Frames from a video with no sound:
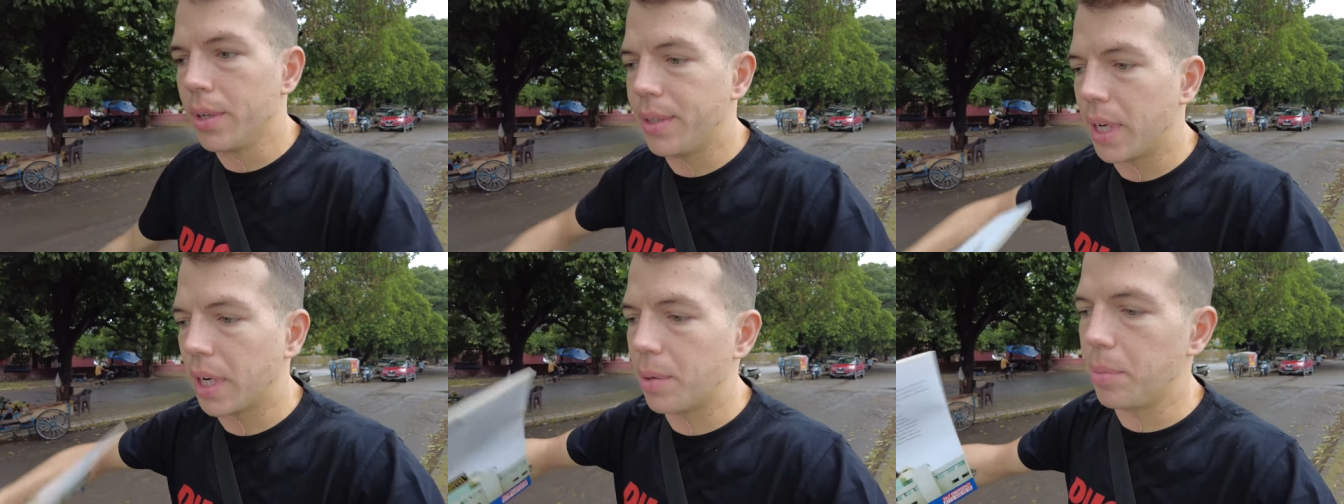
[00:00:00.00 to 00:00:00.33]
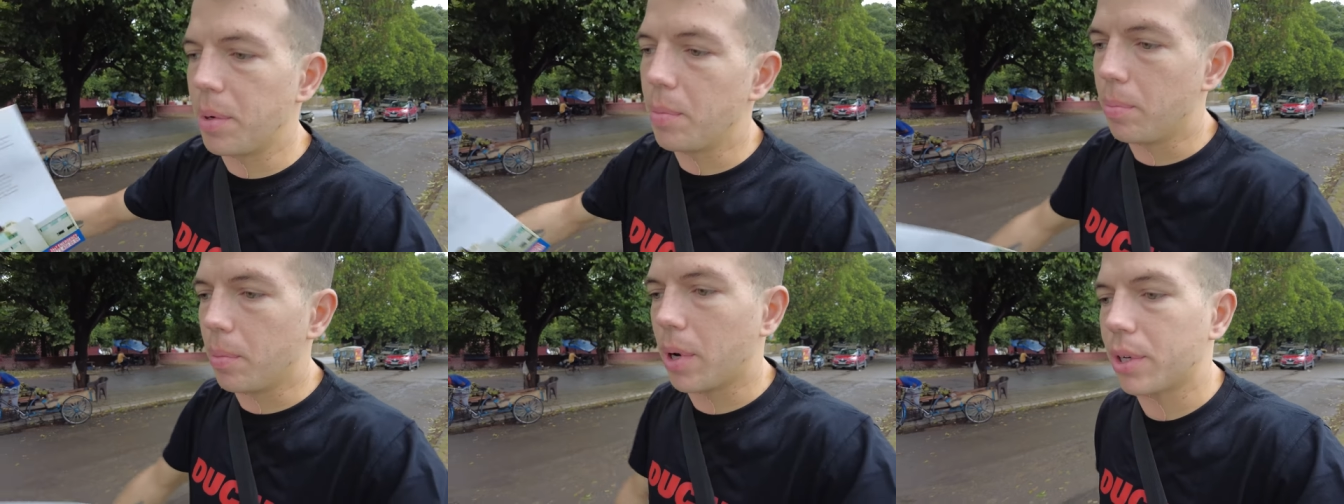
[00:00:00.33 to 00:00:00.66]
take
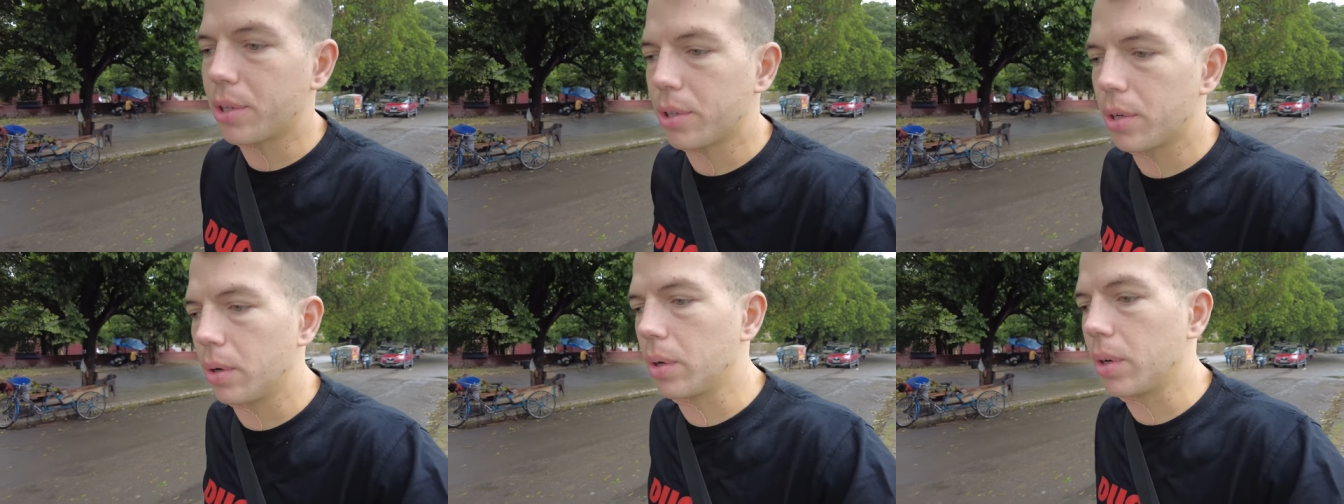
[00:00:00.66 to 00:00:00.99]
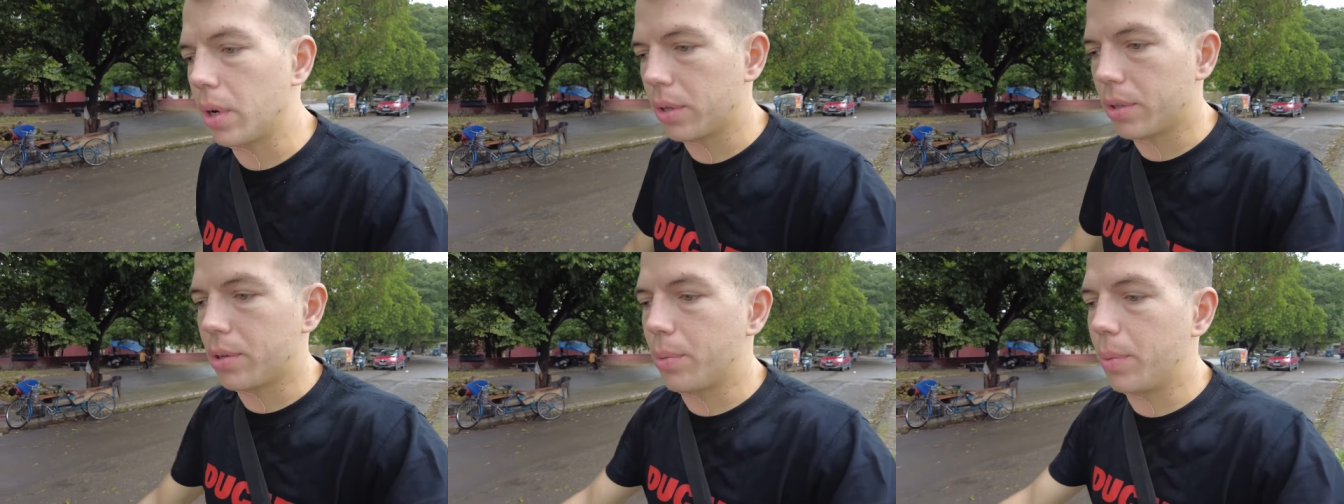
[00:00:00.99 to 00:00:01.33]
me much
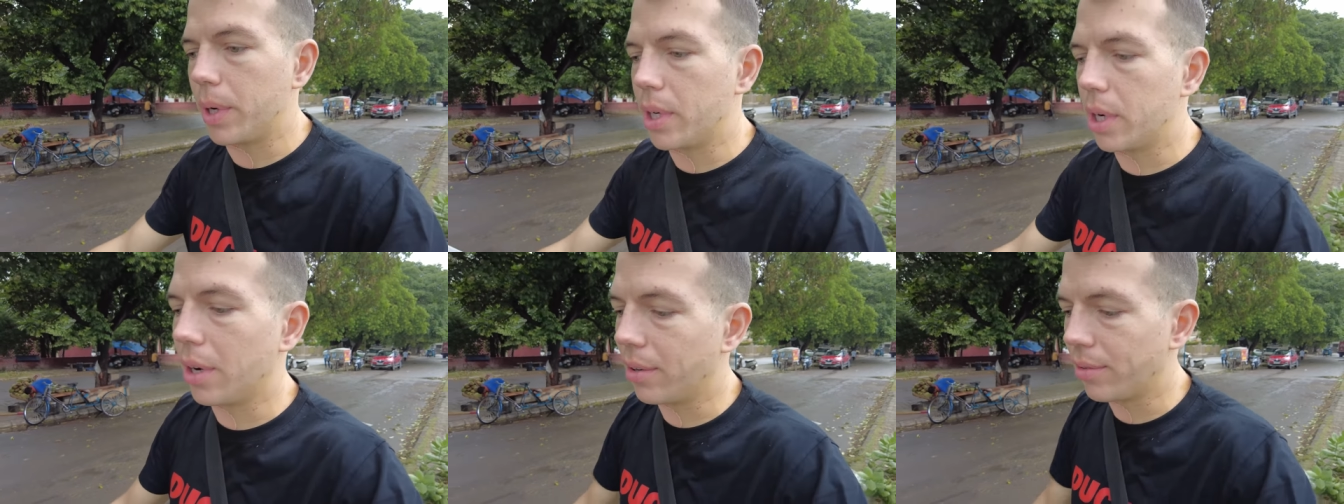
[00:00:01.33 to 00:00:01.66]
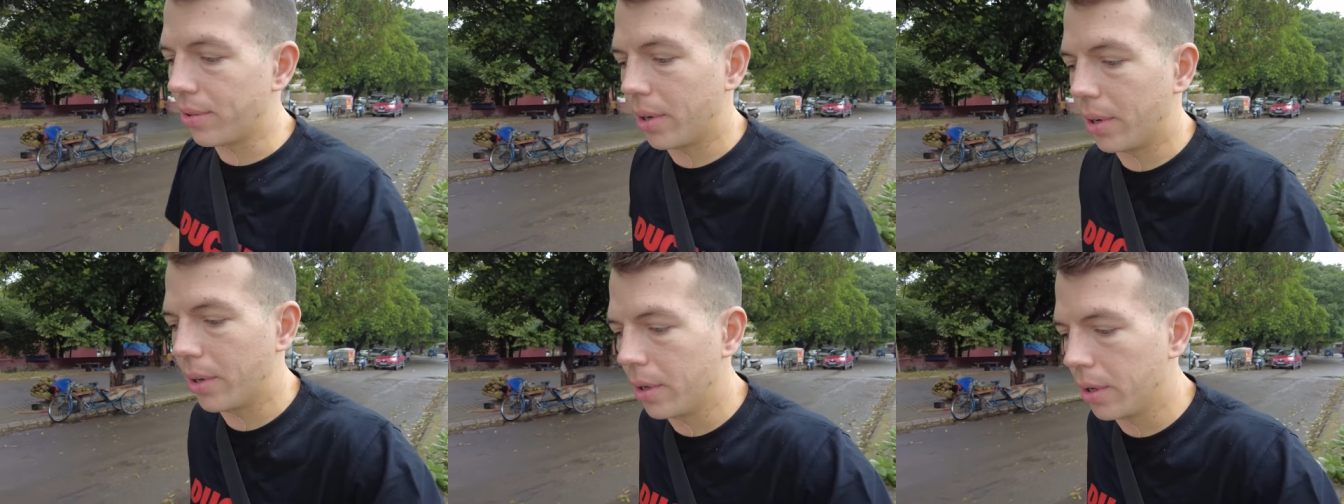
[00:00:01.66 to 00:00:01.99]
longer to
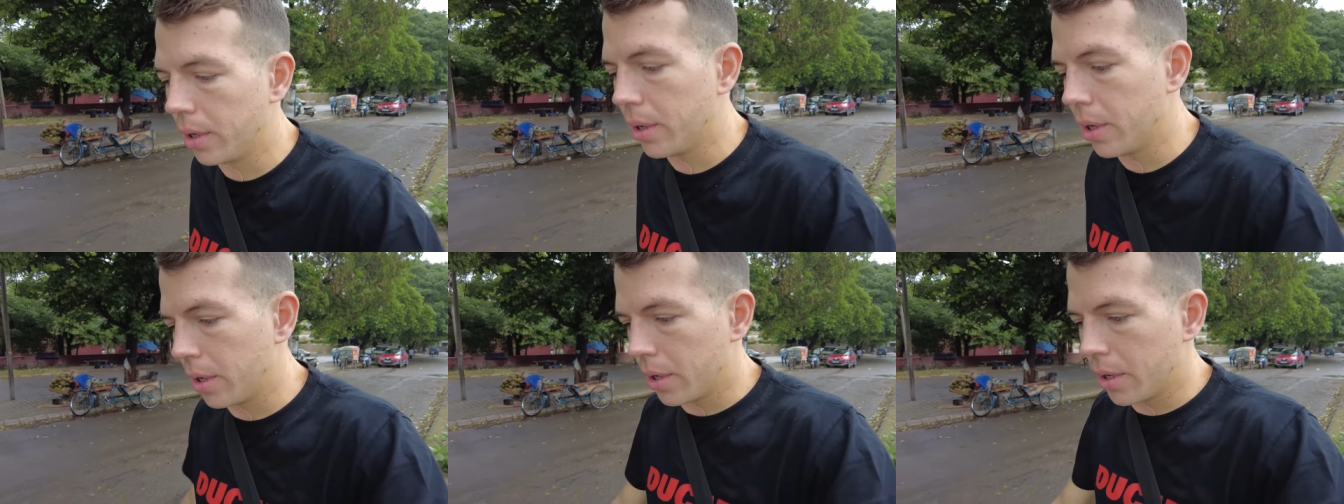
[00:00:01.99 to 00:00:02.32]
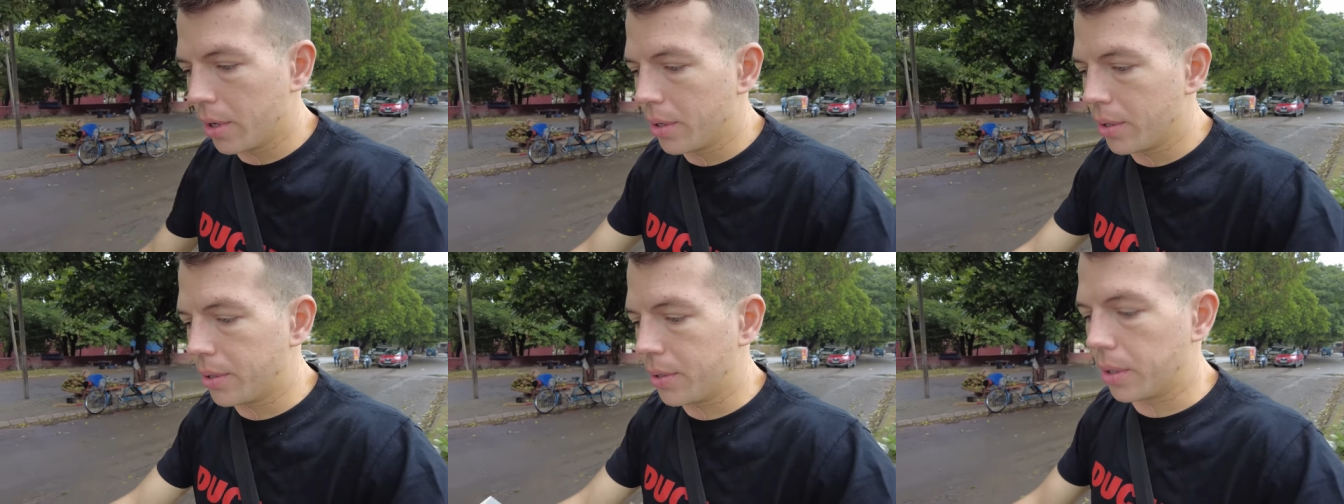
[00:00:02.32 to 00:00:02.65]
recover
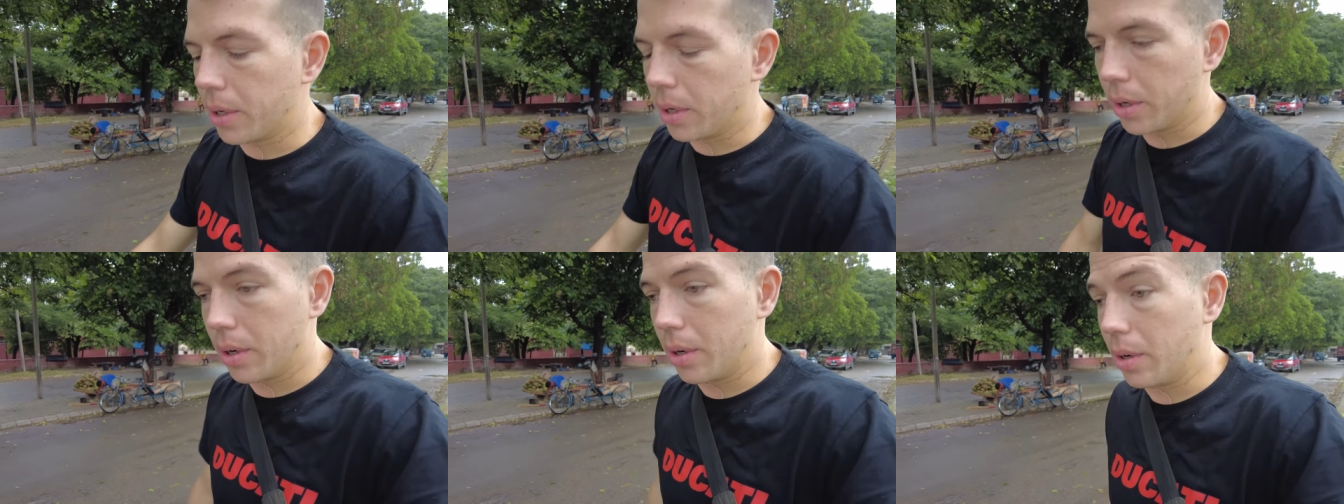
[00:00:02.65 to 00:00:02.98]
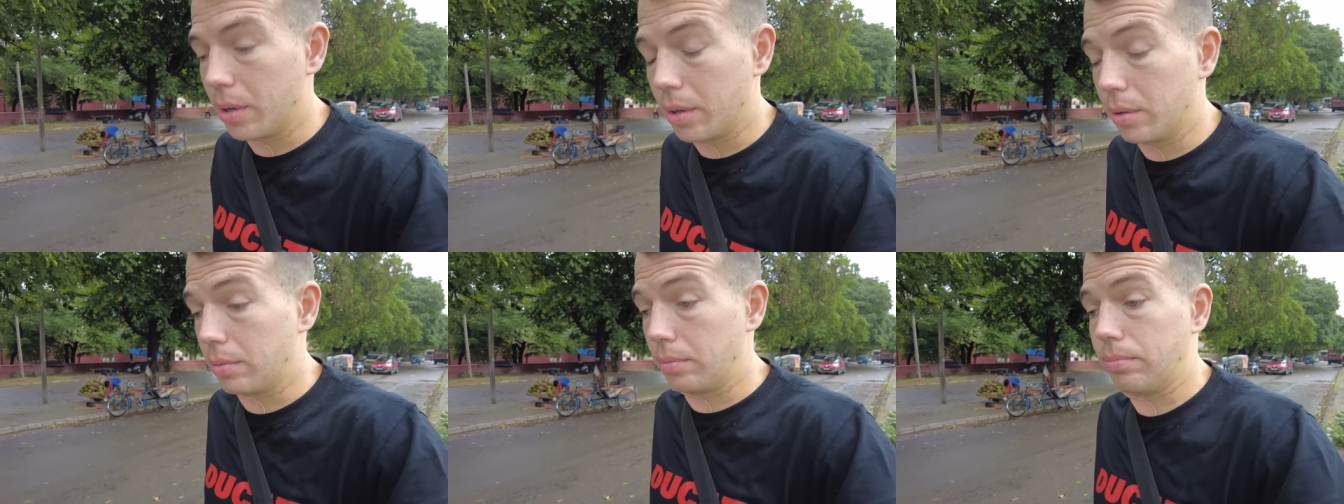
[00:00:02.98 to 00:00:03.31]

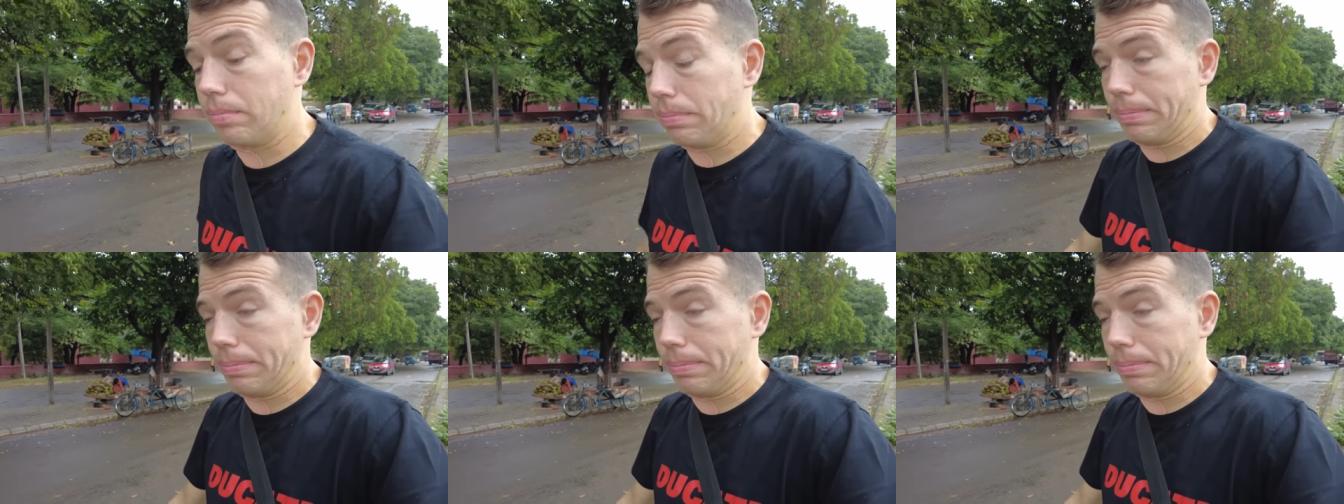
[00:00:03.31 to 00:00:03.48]
so